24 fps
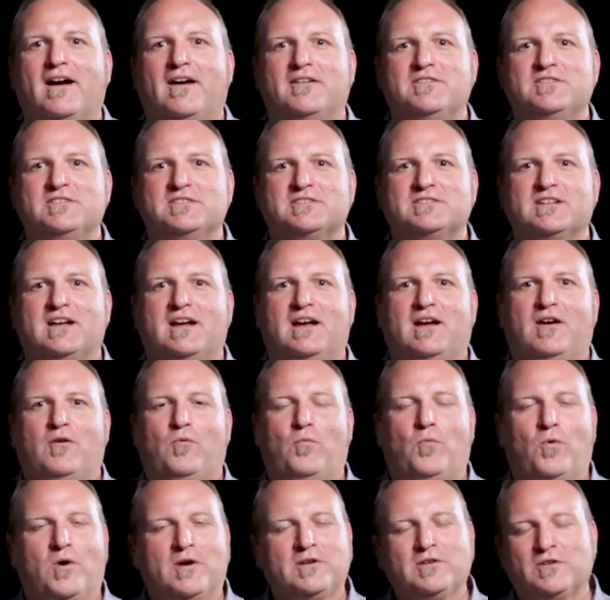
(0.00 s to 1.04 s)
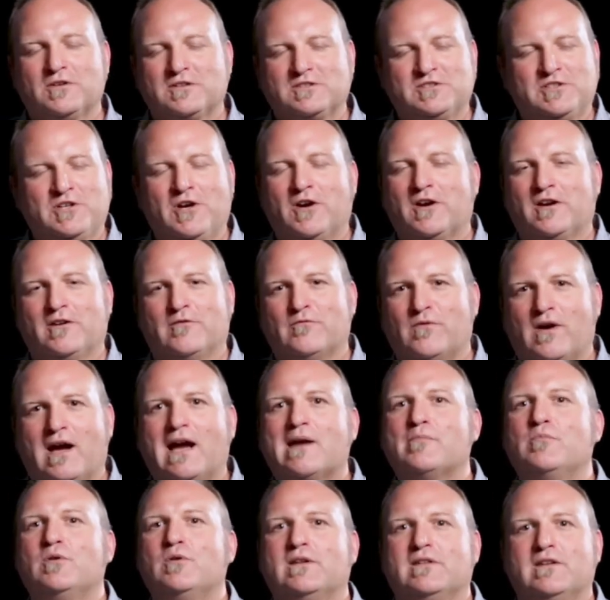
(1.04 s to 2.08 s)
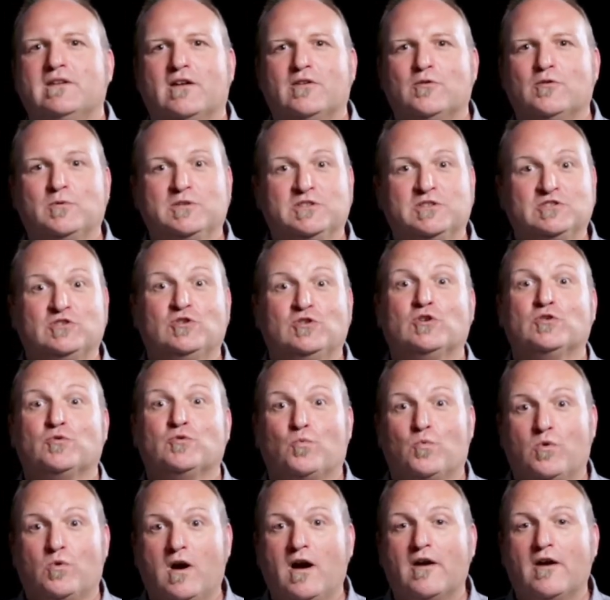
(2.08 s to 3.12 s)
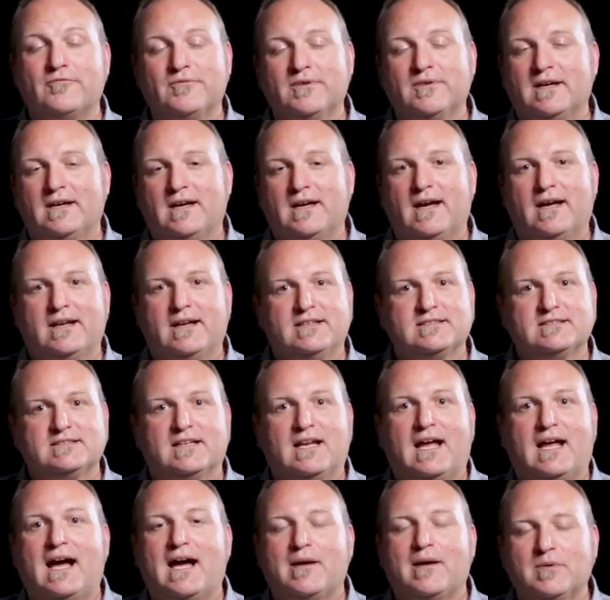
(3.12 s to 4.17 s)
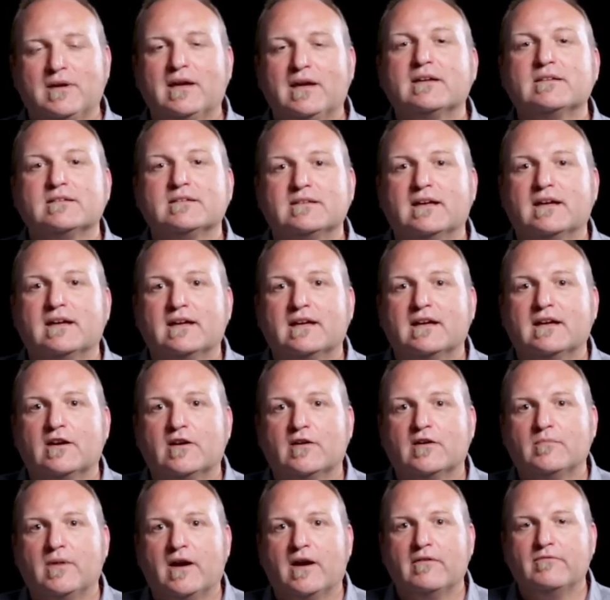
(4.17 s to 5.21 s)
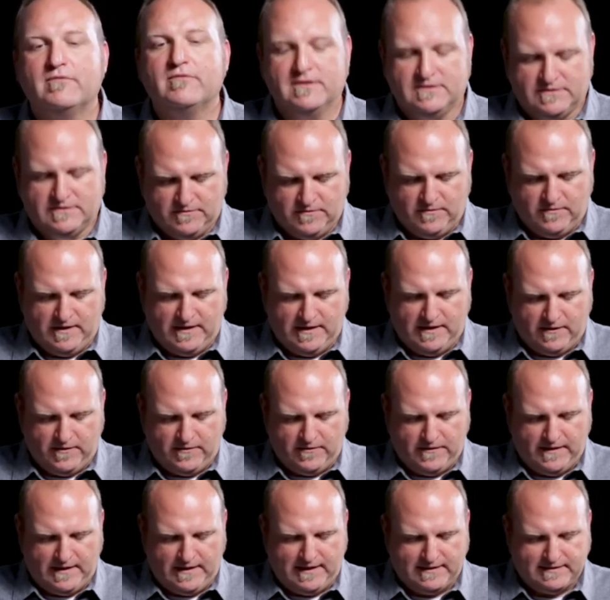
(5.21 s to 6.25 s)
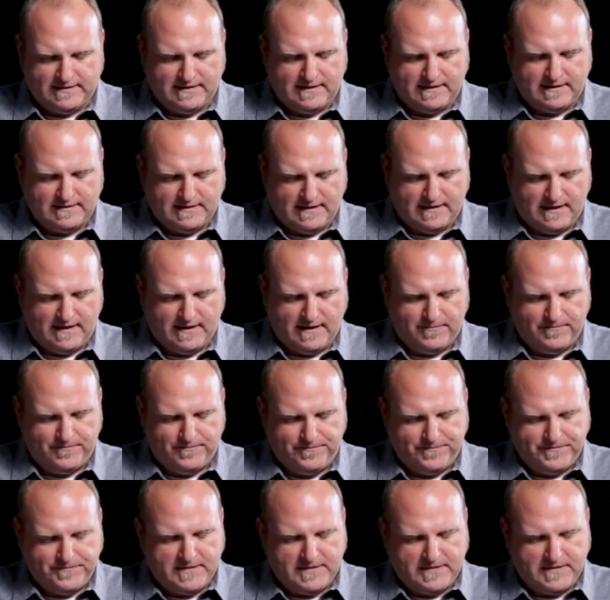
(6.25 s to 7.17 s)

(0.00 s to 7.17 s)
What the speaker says: just one looks young and vibrant and the other one just looked rough. And he said, I began to take care of my physical health at that time.